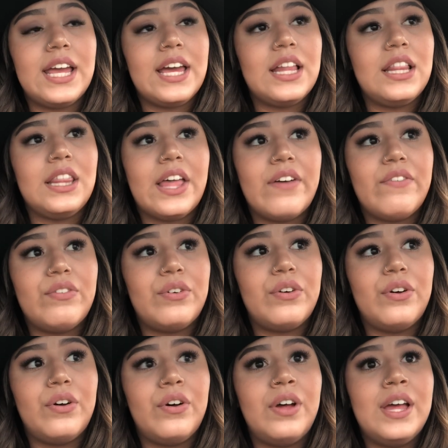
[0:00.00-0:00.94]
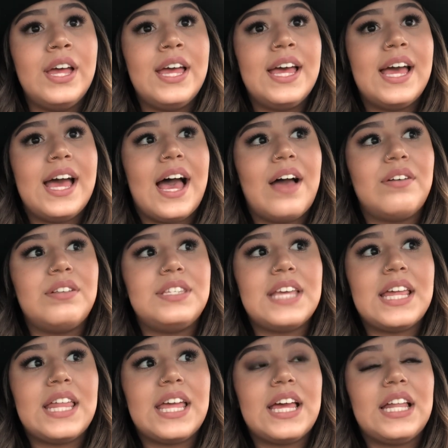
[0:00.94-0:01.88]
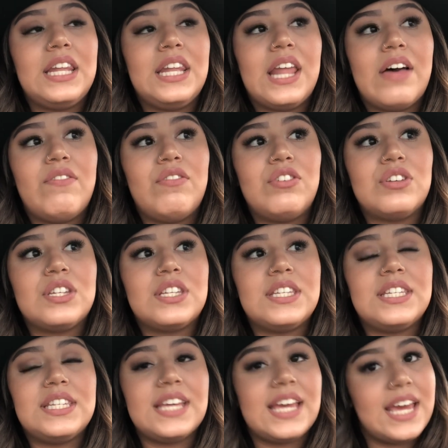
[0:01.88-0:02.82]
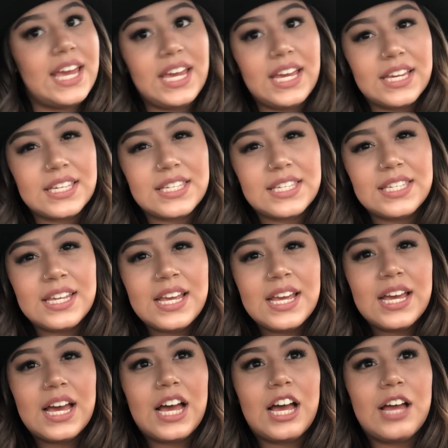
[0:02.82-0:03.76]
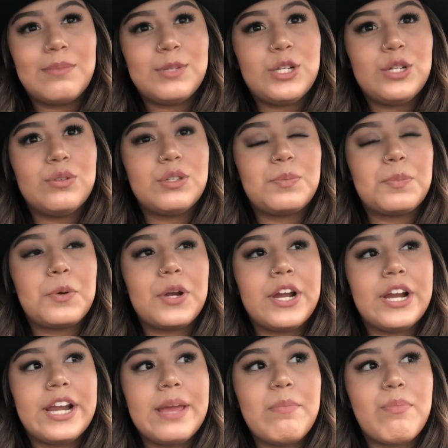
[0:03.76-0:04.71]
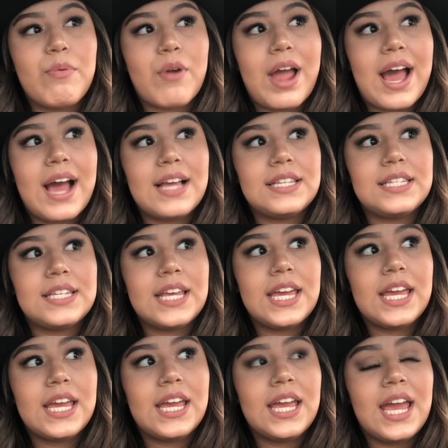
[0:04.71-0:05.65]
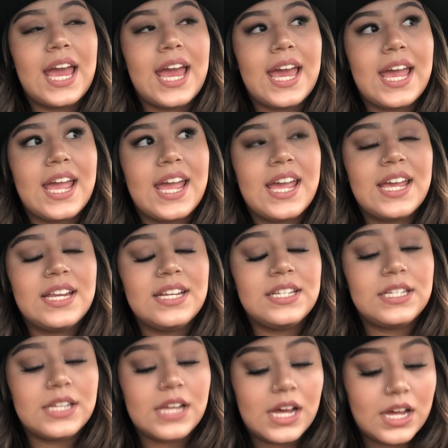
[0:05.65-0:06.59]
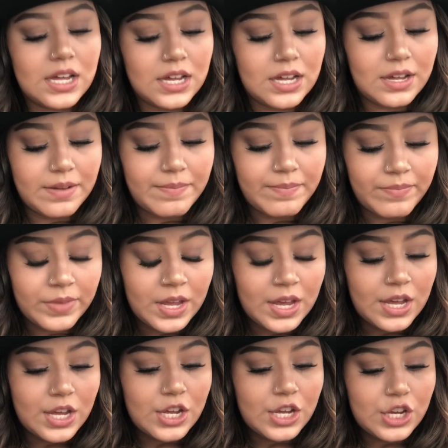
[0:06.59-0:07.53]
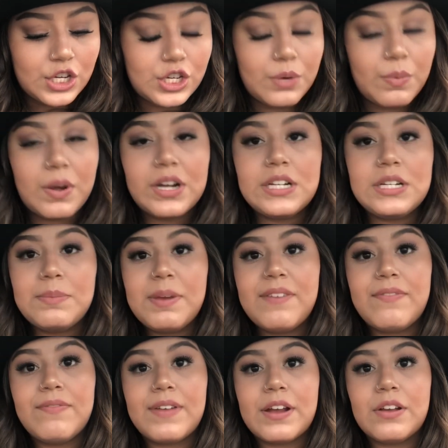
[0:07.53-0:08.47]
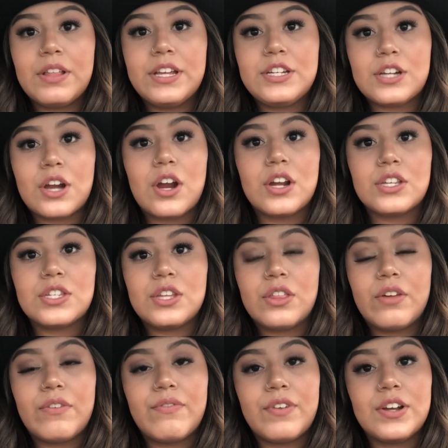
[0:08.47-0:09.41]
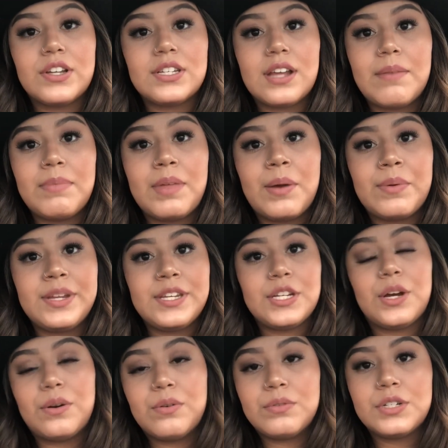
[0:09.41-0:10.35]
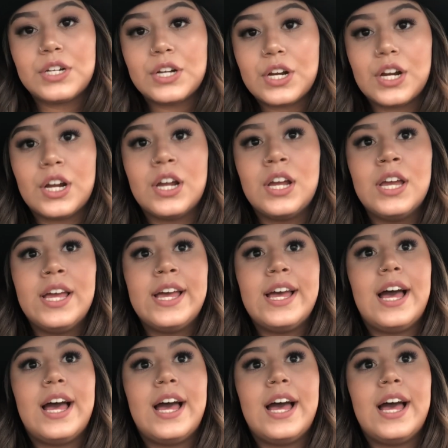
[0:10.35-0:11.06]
like a level, I would say like a level 6. She was pretty brassy, and she wanted to be fairly dark. So the first time that we toned her,